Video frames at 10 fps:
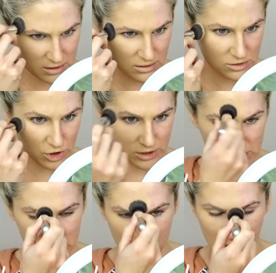
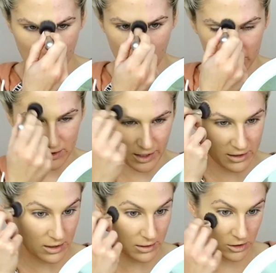just on like
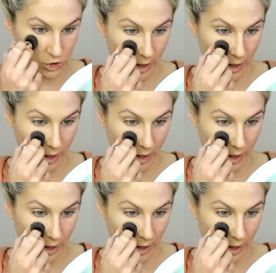the initial